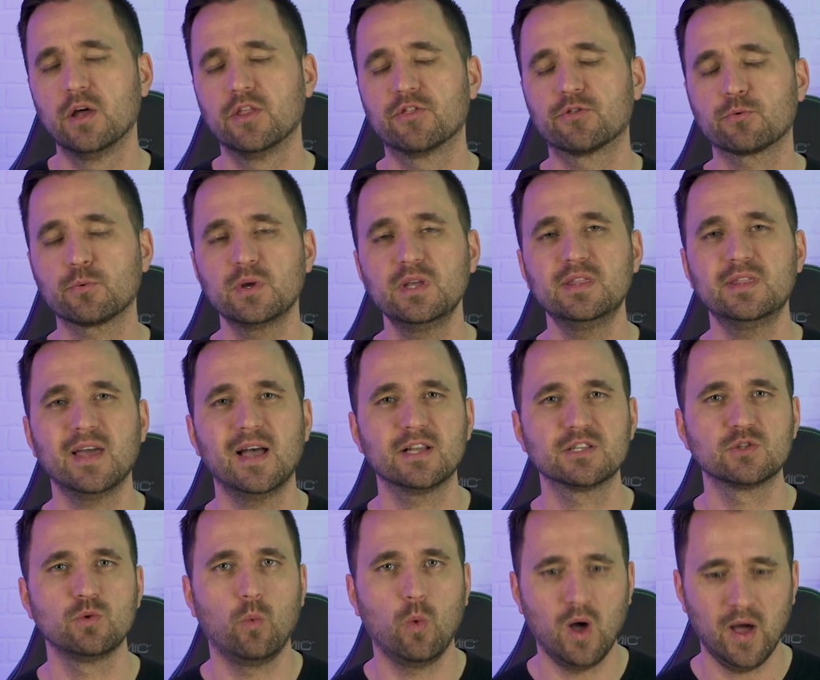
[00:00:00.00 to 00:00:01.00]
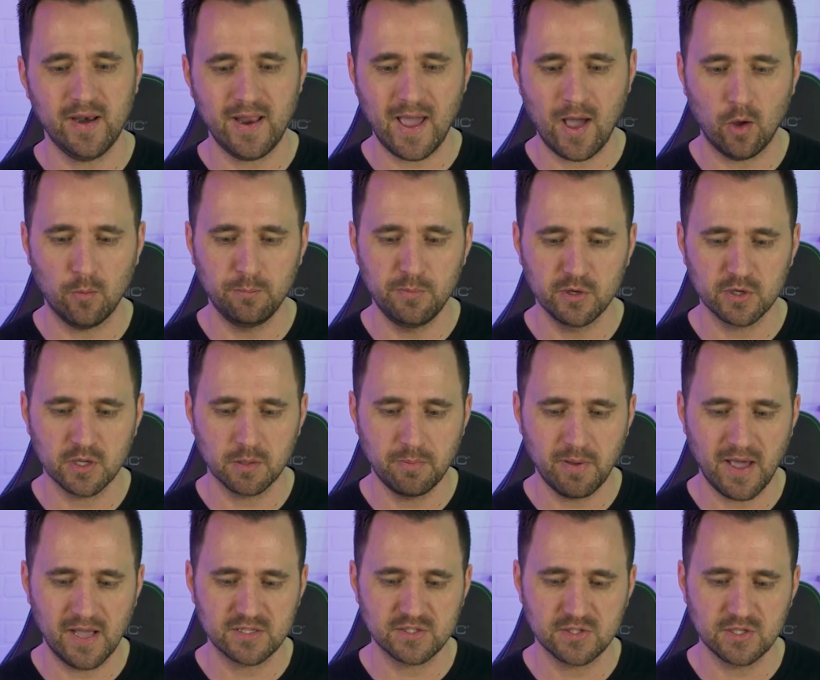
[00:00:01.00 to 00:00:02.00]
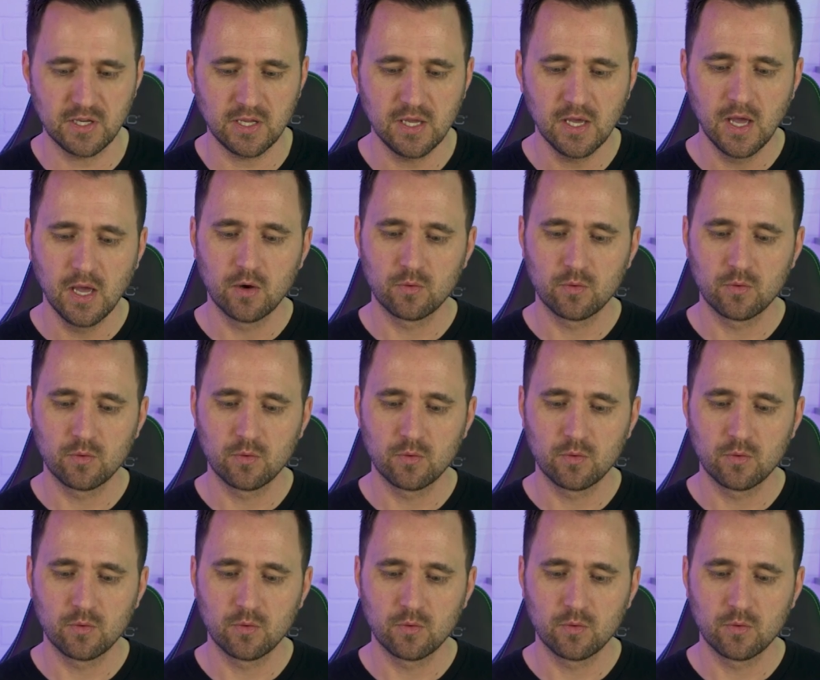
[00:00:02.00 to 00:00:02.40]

3,000 watt output capacity,